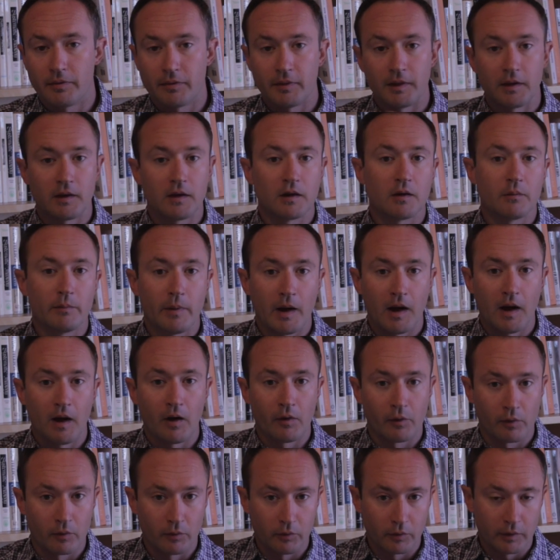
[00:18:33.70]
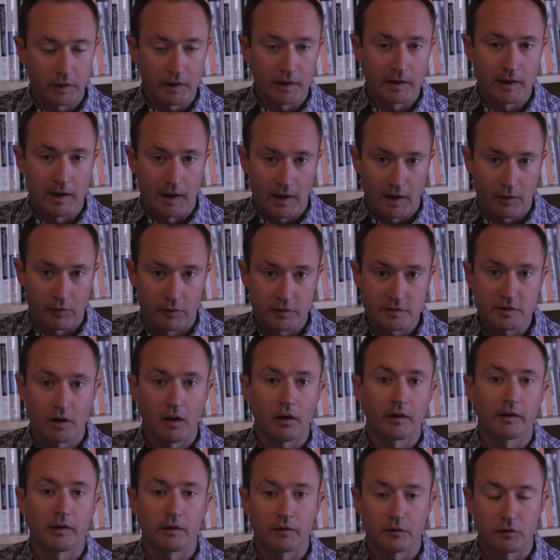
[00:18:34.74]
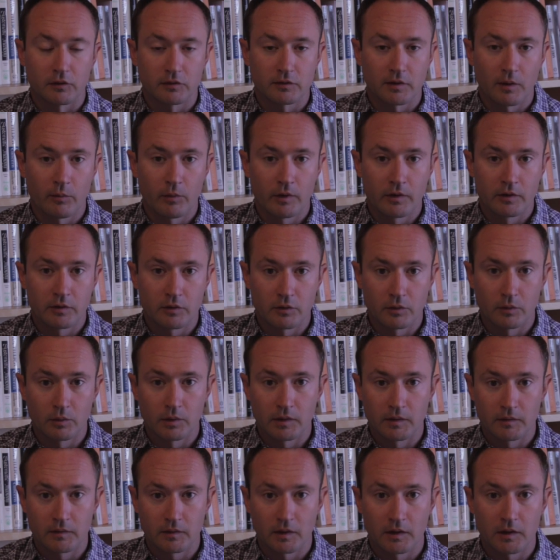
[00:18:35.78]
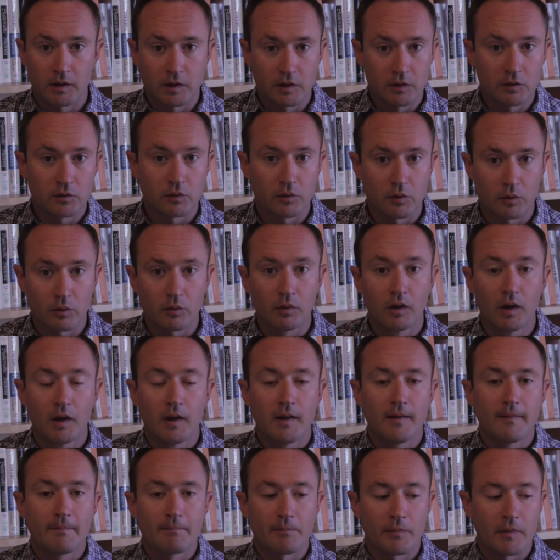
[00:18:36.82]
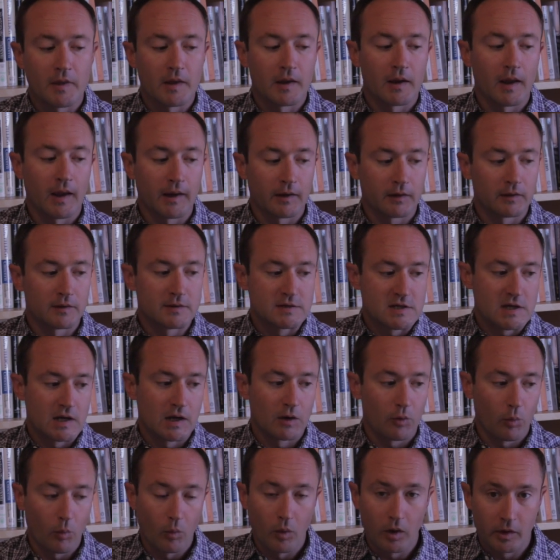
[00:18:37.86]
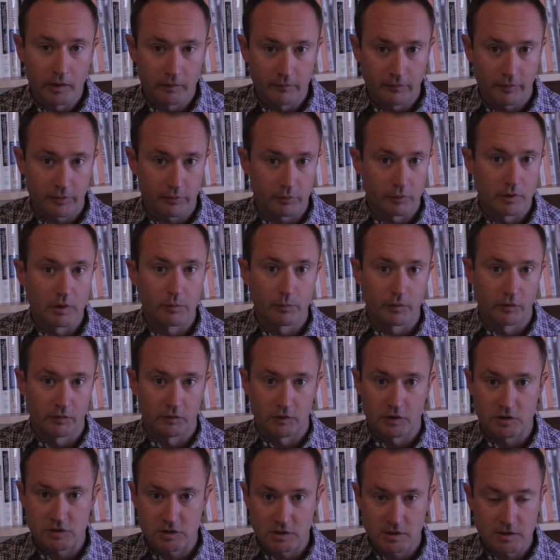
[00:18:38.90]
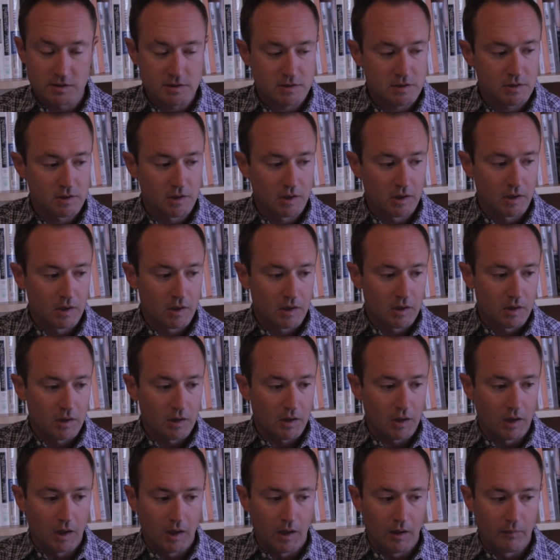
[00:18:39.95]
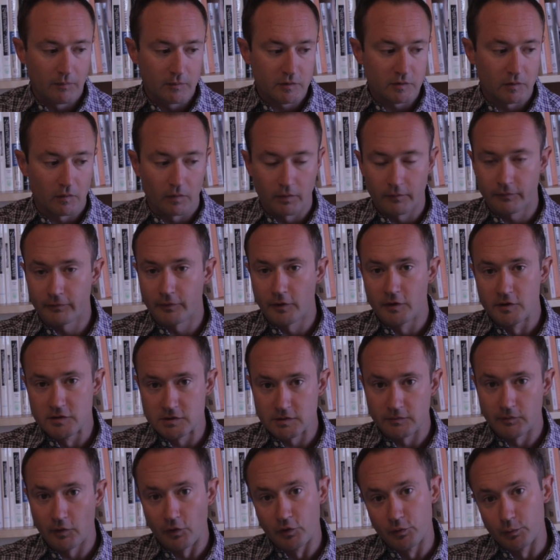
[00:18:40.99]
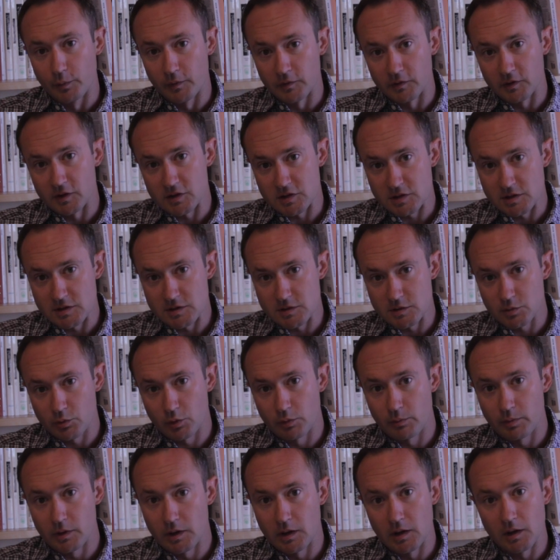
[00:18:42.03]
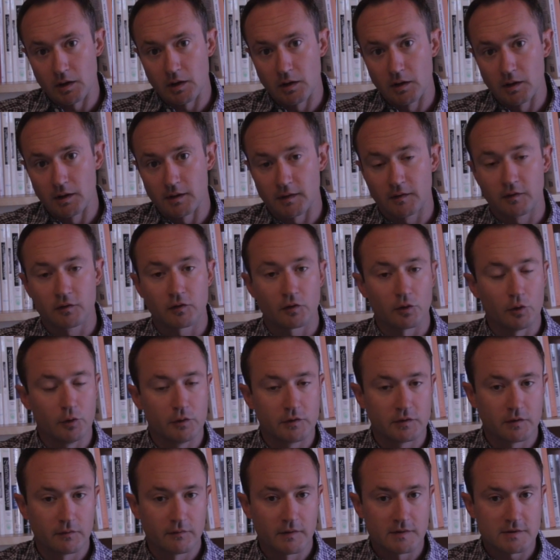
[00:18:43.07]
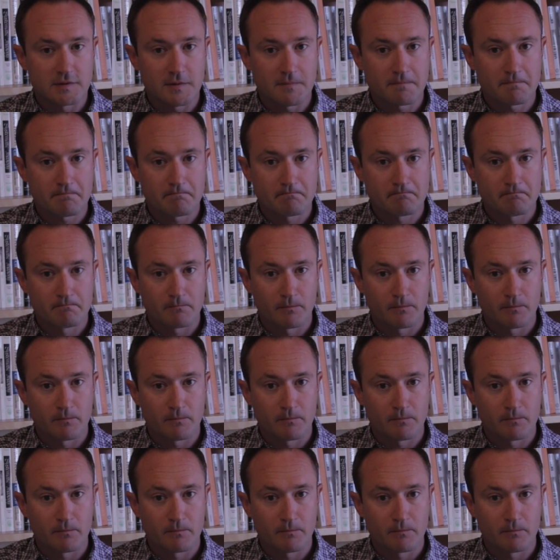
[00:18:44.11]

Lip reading: thinking about or looking at or talking to someone who is a Hindu, then I could take one of 3 positions. So the first of those positions would be exclusivism,